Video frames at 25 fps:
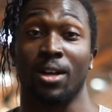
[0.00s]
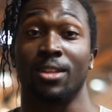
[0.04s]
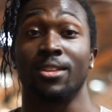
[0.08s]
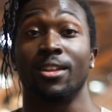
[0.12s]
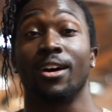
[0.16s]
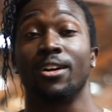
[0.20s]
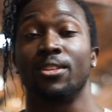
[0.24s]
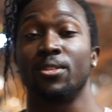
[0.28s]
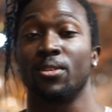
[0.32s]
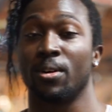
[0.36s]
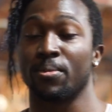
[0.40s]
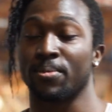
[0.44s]
Now
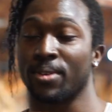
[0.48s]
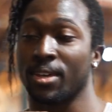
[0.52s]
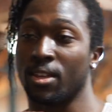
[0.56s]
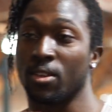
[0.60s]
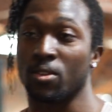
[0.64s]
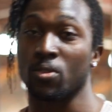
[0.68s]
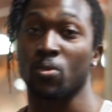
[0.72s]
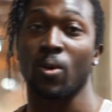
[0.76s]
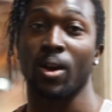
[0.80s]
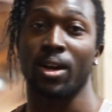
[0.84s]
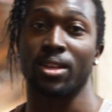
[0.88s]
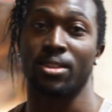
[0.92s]
I know I'm getting
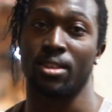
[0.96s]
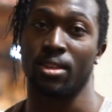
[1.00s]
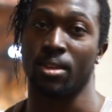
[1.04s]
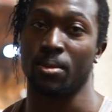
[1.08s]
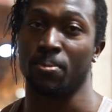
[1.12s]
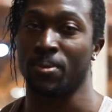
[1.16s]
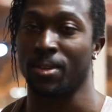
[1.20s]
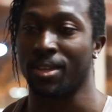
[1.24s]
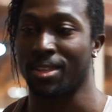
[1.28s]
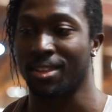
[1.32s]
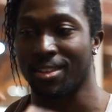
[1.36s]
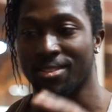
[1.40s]
quite deep
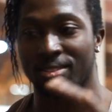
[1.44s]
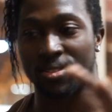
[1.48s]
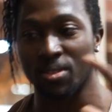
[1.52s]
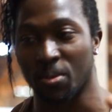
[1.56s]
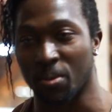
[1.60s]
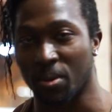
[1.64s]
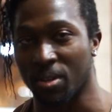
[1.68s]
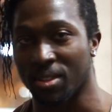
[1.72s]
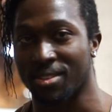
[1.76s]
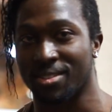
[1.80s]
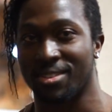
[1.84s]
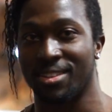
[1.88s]
here. That's not
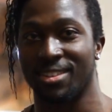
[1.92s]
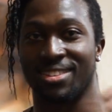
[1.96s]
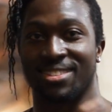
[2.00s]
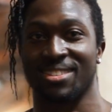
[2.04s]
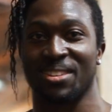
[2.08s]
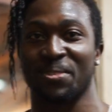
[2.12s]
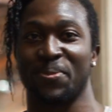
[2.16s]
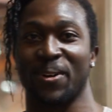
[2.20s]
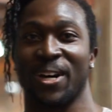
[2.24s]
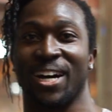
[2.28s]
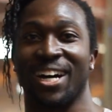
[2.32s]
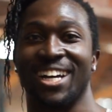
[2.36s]
what this is
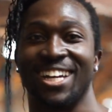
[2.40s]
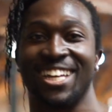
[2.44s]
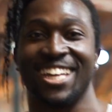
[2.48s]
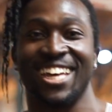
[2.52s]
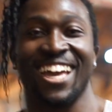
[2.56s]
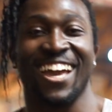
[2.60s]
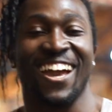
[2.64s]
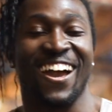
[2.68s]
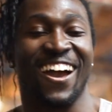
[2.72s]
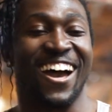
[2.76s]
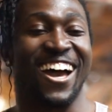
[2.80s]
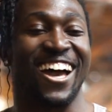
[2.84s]

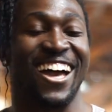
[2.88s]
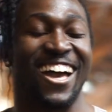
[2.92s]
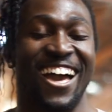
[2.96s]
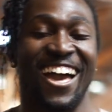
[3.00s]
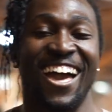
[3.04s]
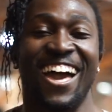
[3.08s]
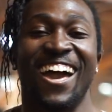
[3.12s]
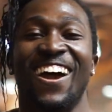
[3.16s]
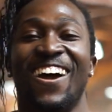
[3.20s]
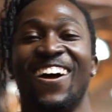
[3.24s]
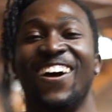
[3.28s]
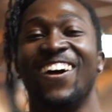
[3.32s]

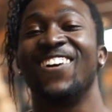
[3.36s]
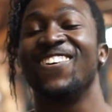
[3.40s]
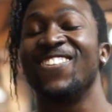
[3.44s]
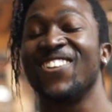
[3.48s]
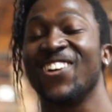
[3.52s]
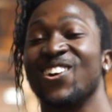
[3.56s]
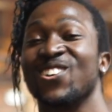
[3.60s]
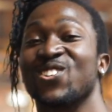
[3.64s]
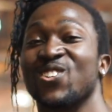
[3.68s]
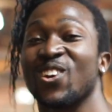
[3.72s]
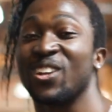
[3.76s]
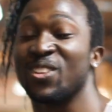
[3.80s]
about. We're
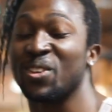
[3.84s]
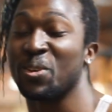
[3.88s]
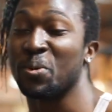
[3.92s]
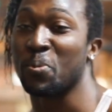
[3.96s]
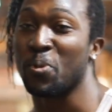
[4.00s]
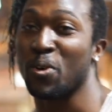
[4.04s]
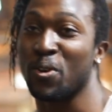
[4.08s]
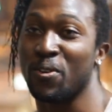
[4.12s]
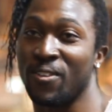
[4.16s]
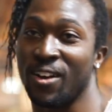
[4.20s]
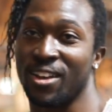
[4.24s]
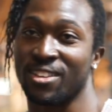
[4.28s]
all trying to
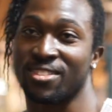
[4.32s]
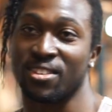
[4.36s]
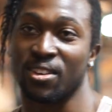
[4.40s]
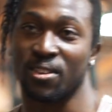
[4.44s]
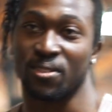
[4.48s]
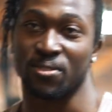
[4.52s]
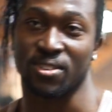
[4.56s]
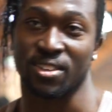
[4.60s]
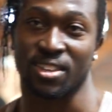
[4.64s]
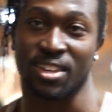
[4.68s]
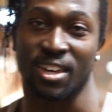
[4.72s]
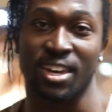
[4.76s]
improve
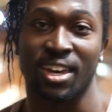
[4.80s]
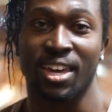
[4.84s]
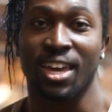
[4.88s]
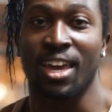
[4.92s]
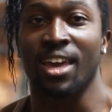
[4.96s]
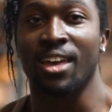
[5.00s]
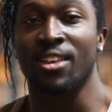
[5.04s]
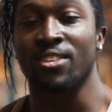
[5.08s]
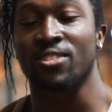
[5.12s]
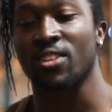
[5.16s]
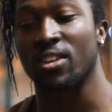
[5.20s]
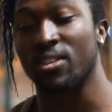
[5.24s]
ourselves, okay?
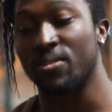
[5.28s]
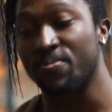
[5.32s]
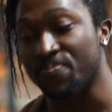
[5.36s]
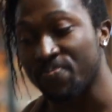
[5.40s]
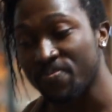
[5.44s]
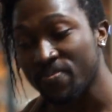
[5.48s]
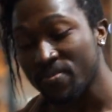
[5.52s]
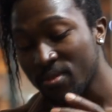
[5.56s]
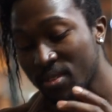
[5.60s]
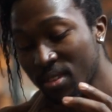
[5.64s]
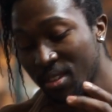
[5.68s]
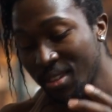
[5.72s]
So
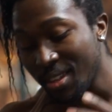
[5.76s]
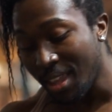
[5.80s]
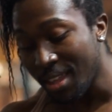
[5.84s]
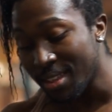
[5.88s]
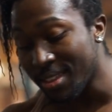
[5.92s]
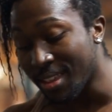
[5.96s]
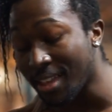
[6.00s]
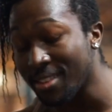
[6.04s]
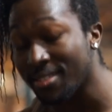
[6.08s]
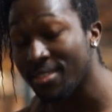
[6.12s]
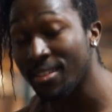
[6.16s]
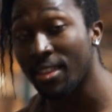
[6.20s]

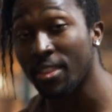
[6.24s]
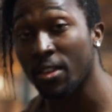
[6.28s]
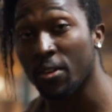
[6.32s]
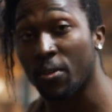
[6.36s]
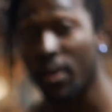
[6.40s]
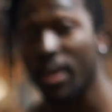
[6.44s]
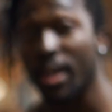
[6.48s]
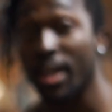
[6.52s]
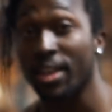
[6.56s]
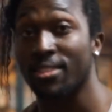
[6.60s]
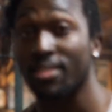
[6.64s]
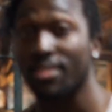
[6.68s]
that's another
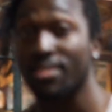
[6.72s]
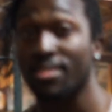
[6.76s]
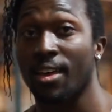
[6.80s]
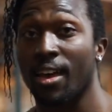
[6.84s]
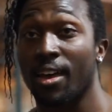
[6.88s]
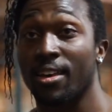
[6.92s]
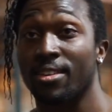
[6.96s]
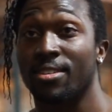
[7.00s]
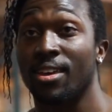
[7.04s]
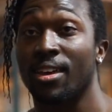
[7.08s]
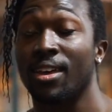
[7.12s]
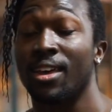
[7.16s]
great
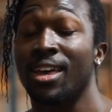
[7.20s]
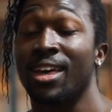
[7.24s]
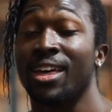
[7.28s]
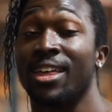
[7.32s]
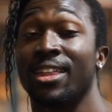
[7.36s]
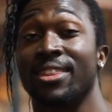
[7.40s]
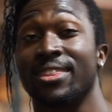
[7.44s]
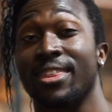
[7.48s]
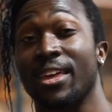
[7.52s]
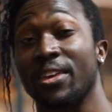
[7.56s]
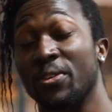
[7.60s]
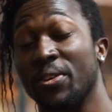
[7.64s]
exercise
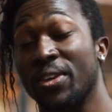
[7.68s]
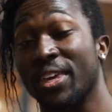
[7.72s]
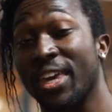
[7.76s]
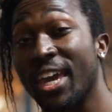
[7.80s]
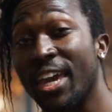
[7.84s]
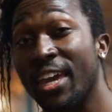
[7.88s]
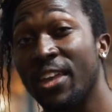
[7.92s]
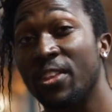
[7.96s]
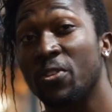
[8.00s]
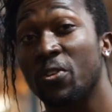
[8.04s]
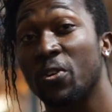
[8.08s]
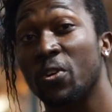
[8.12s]
that you
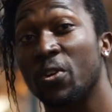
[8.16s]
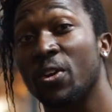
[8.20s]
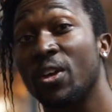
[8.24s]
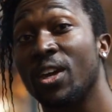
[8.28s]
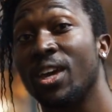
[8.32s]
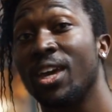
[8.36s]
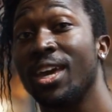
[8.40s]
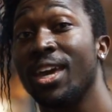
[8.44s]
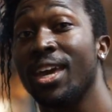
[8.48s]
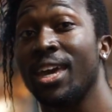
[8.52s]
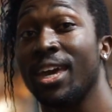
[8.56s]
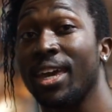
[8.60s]
can do
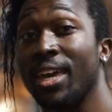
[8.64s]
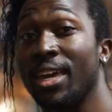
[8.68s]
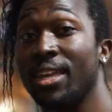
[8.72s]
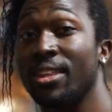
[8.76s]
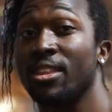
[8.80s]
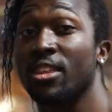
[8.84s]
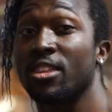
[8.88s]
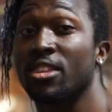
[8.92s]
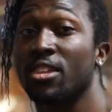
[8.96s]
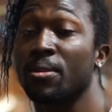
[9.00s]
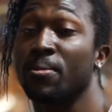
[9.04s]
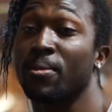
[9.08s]
in
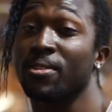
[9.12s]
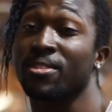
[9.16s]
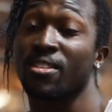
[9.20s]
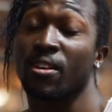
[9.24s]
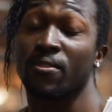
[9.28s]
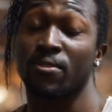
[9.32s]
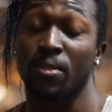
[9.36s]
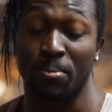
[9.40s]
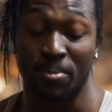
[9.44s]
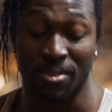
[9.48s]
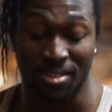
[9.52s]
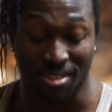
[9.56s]
the gym, and some
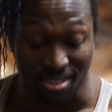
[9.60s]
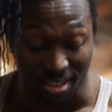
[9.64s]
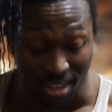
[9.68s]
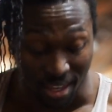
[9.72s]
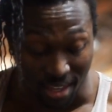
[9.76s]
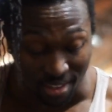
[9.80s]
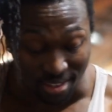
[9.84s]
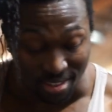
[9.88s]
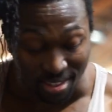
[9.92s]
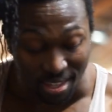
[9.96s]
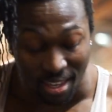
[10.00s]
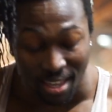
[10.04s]
of the
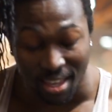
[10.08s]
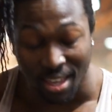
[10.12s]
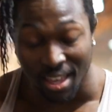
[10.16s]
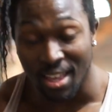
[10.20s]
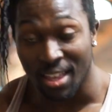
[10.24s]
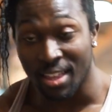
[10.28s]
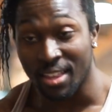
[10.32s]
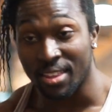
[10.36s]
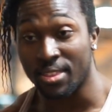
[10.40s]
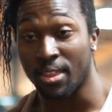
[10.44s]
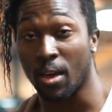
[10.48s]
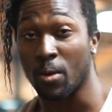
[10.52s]
mistakes
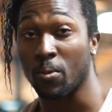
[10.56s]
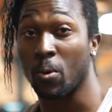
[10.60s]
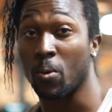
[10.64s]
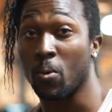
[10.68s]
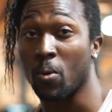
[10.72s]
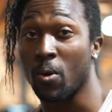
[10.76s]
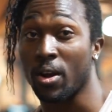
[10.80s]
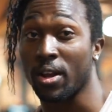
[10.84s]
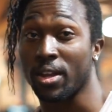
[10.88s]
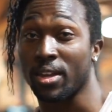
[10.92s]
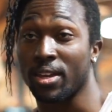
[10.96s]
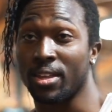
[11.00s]
that we're
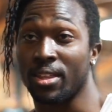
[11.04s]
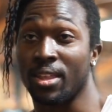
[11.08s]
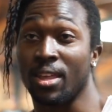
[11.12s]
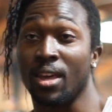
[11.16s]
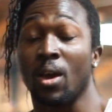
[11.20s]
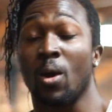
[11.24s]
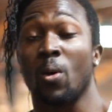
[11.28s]
working.